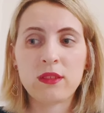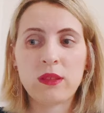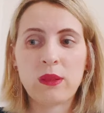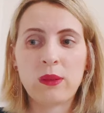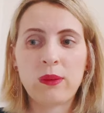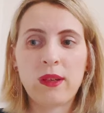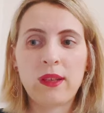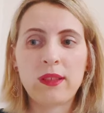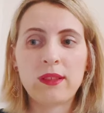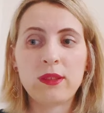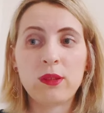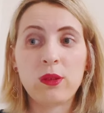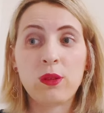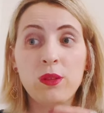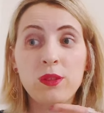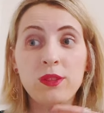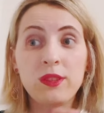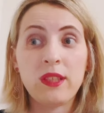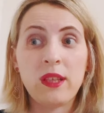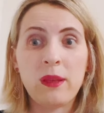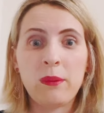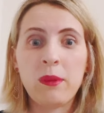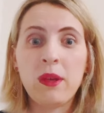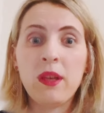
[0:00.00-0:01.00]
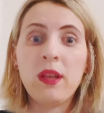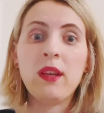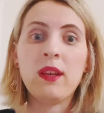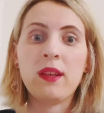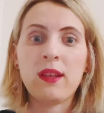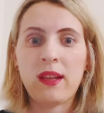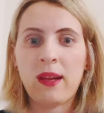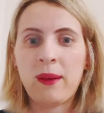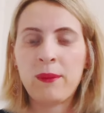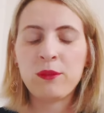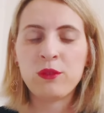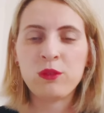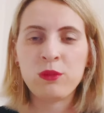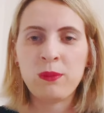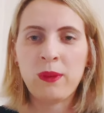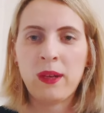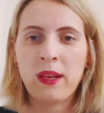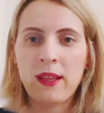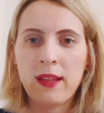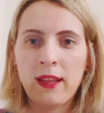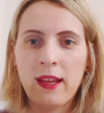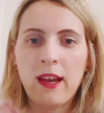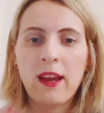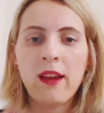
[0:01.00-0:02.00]
So I told them, come to
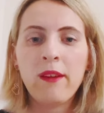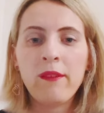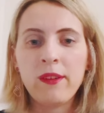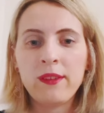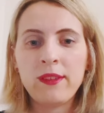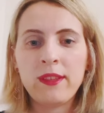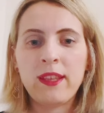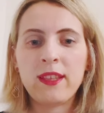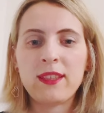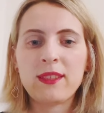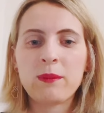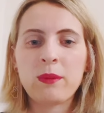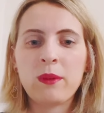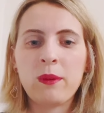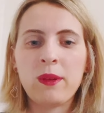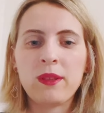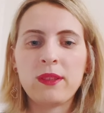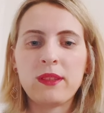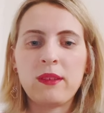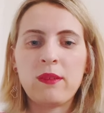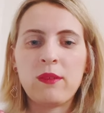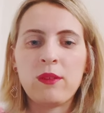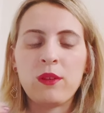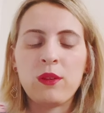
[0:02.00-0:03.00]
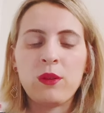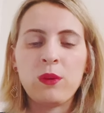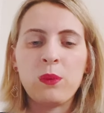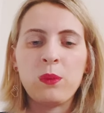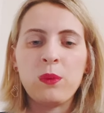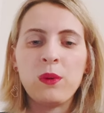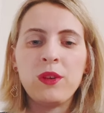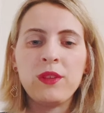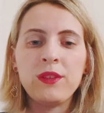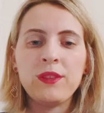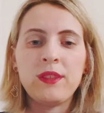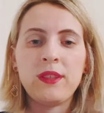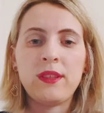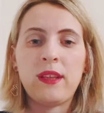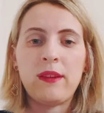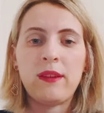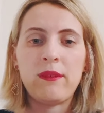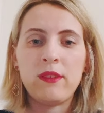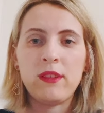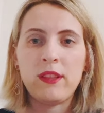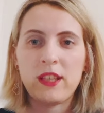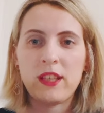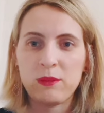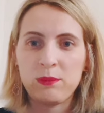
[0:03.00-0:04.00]
my live and ask me whatever you want, and
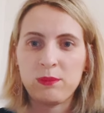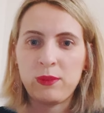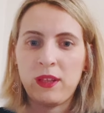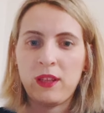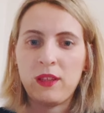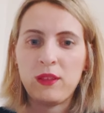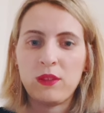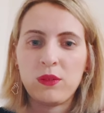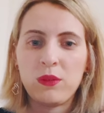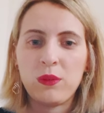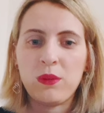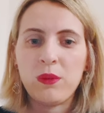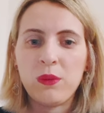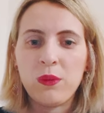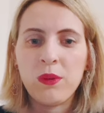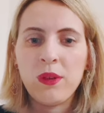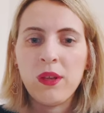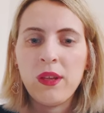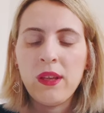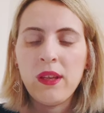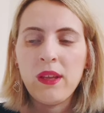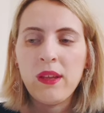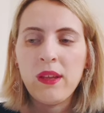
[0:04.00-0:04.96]
I will explain to you.